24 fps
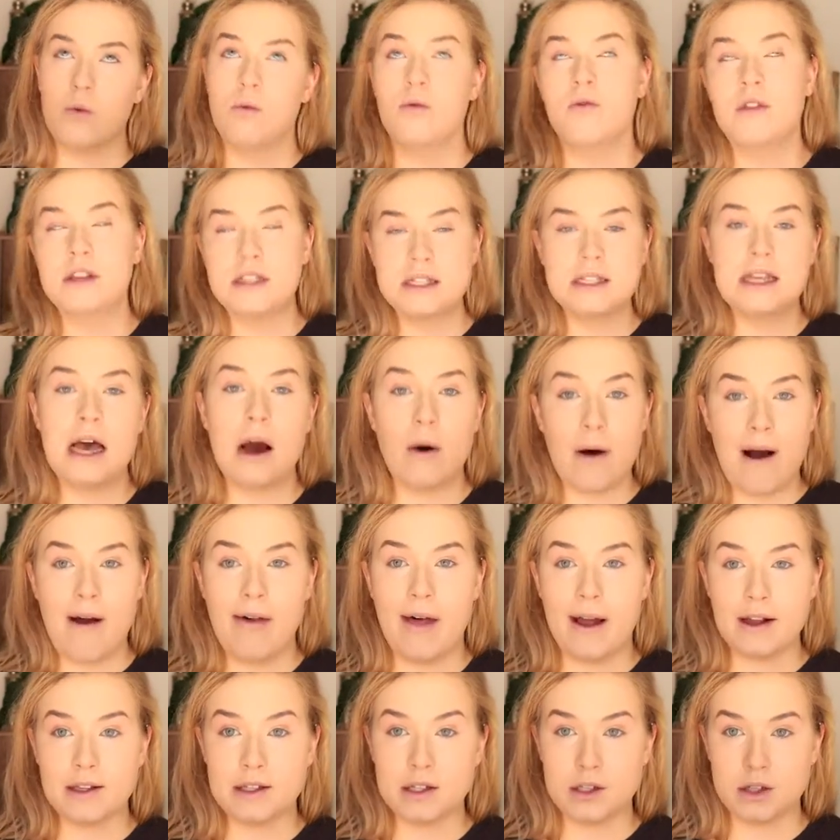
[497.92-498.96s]
This is how I
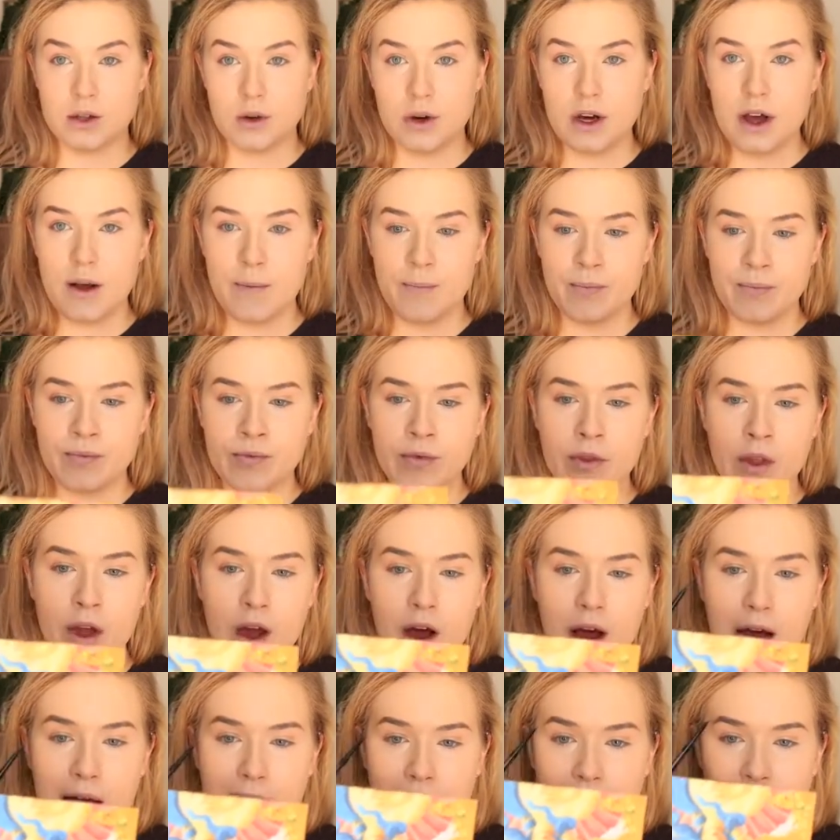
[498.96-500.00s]
like to do it.
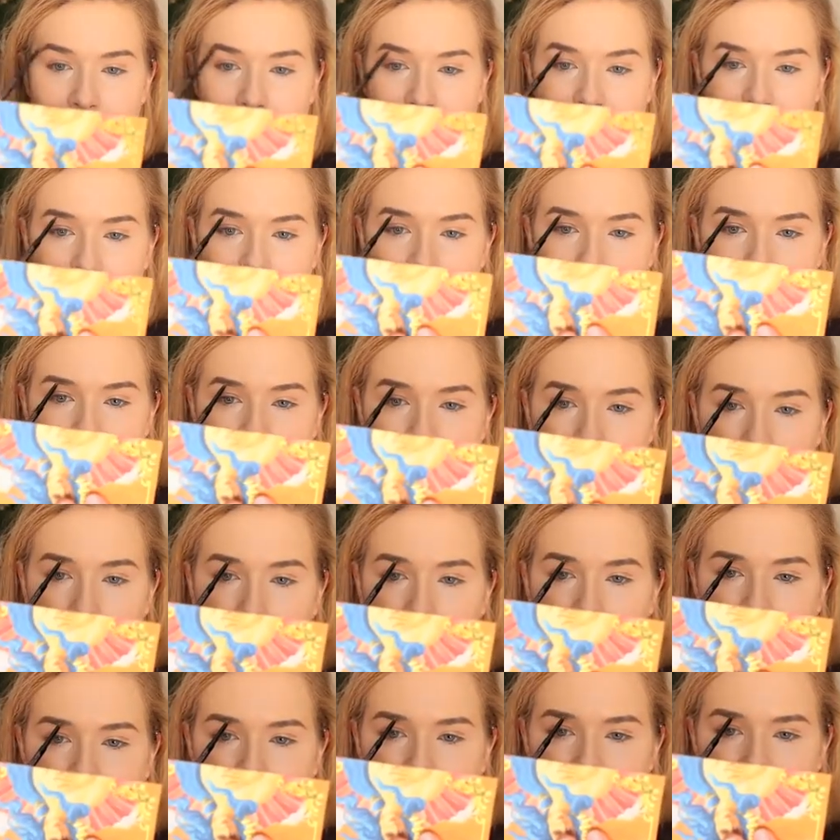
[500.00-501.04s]
I like to
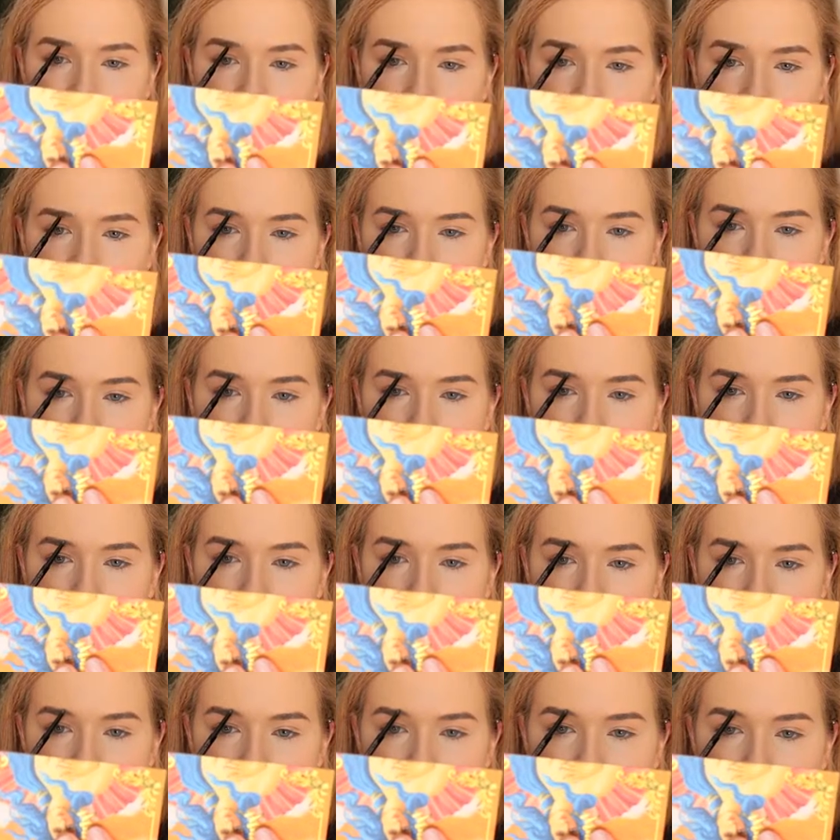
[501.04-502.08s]
start sort of
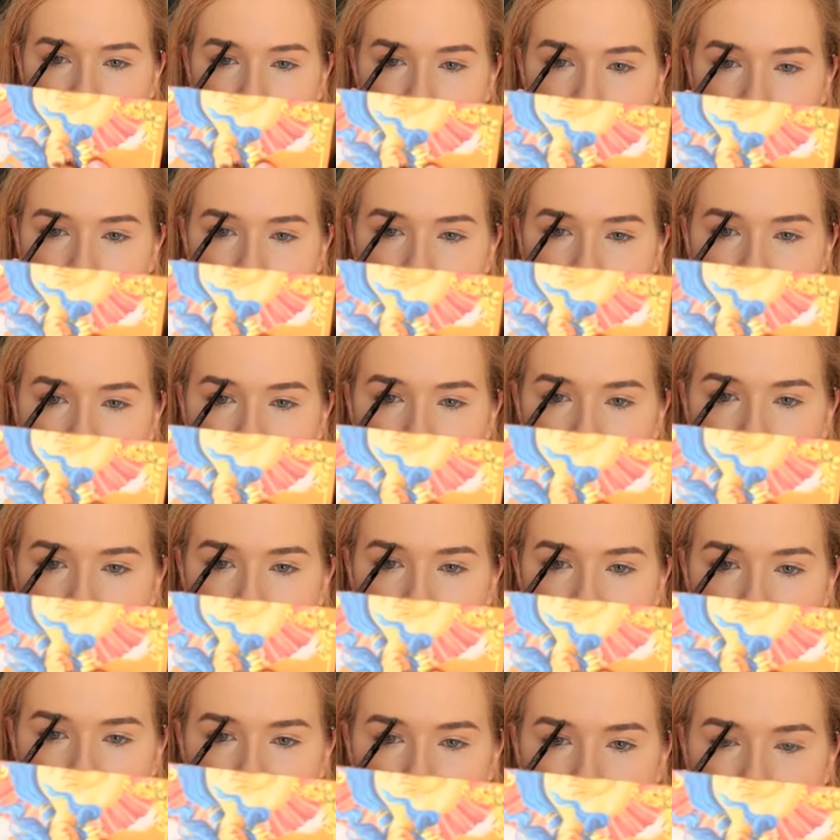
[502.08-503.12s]
at the top of the
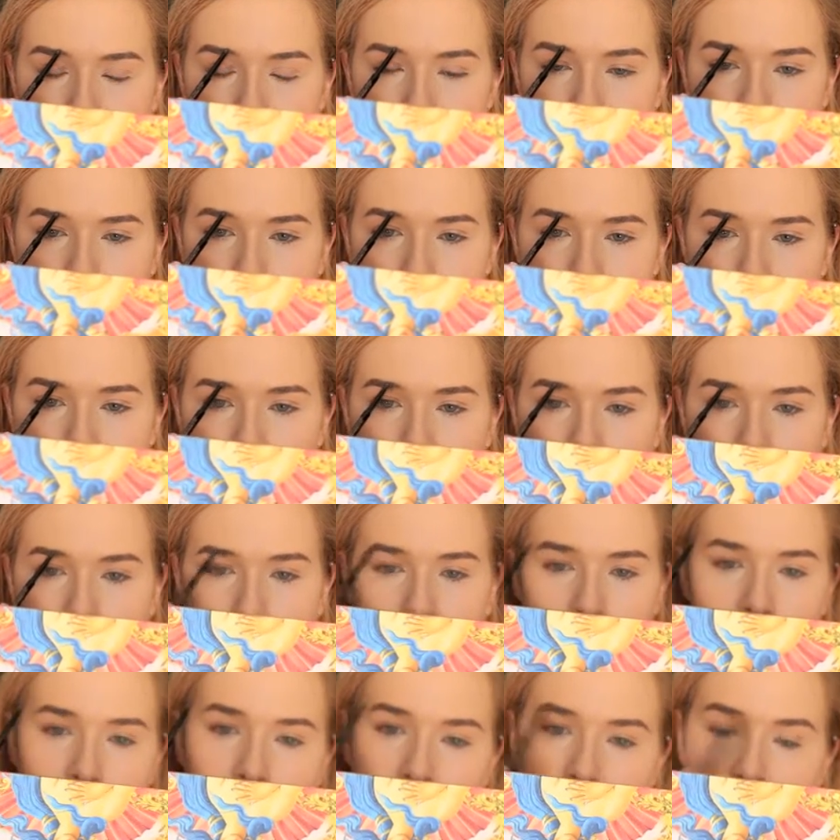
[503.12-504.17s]
brow,
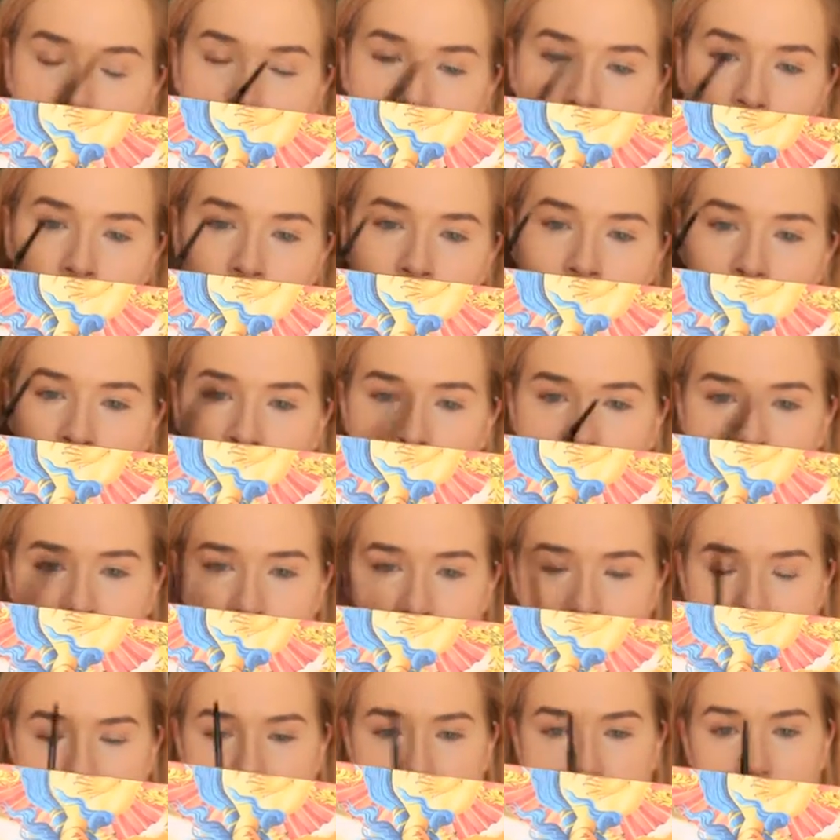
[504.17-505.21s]
not at the
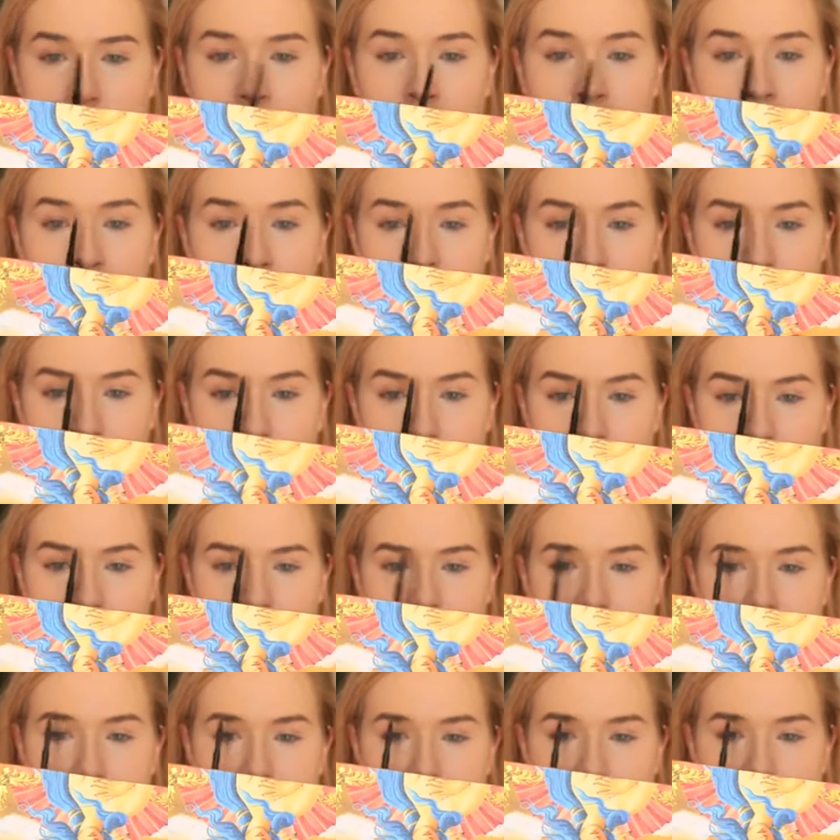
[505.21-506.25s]
start,
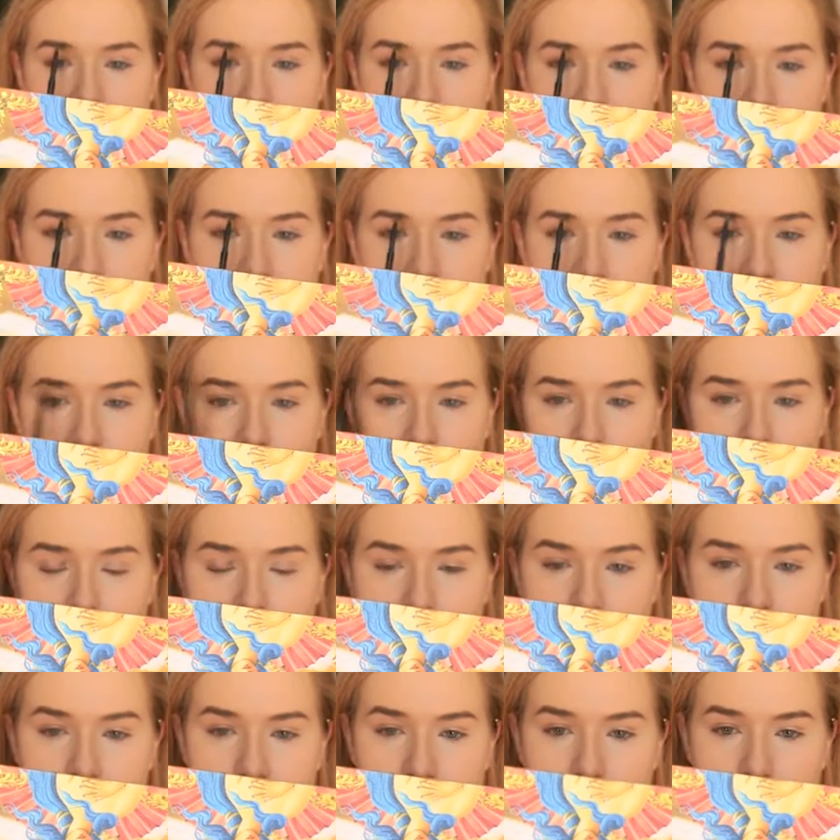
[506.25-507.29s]
but just sort of a
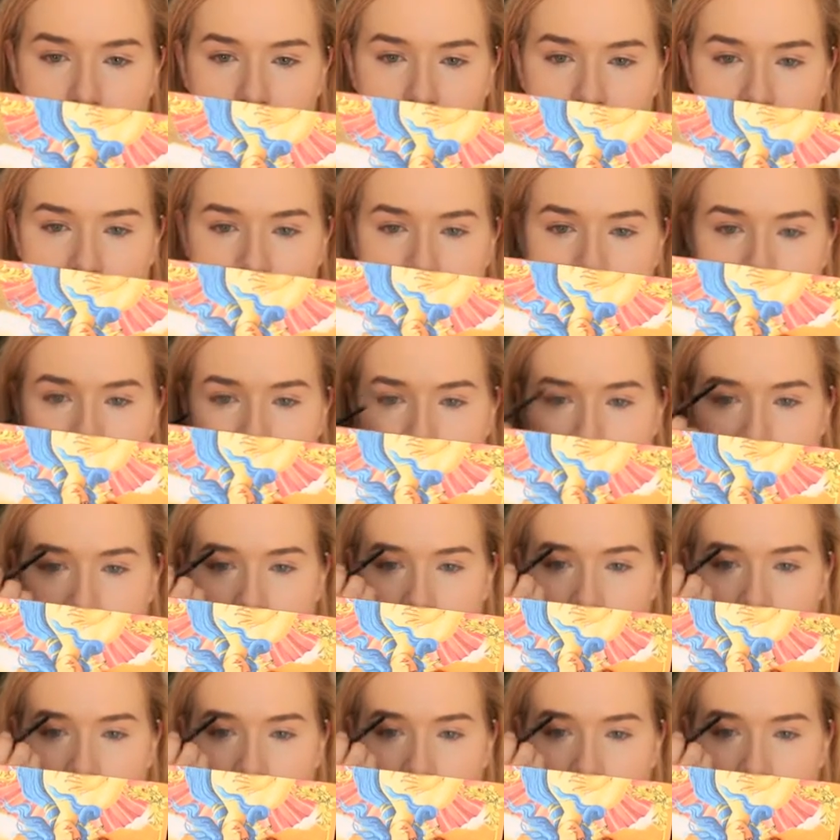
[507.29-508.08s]
third of the way in.